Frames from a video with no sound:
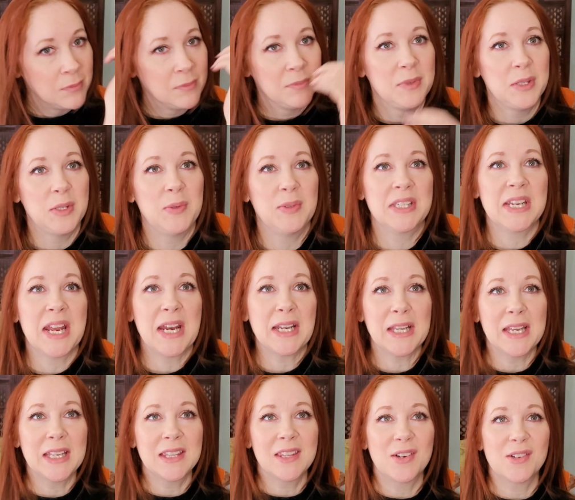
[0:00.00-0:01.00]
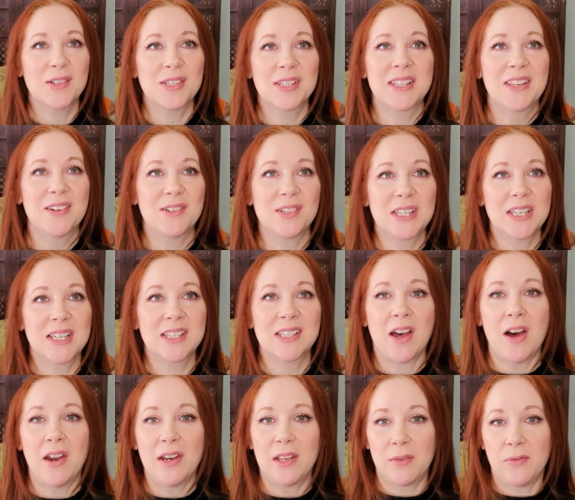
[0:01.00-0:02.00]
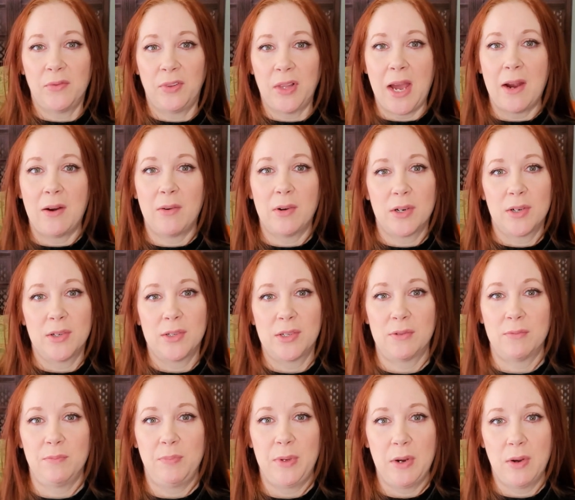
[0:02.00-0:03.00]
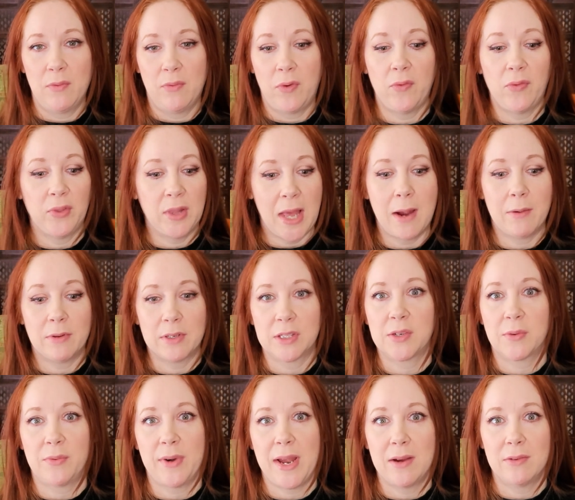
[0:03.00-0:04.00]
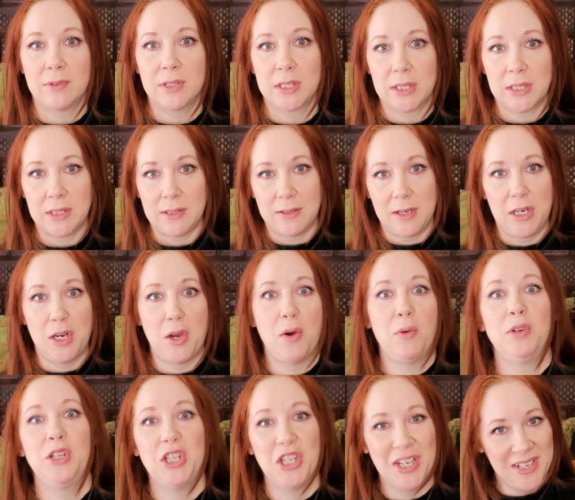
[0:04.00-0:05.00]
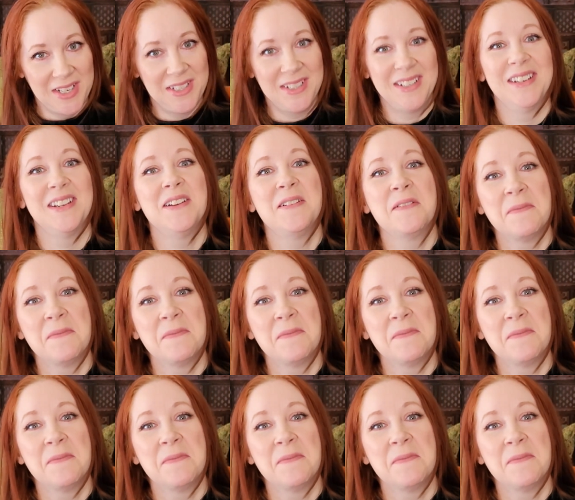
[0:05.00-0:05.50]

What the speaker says: So it's kind of like there's exotic flowers or beautiful flowers around an ocean,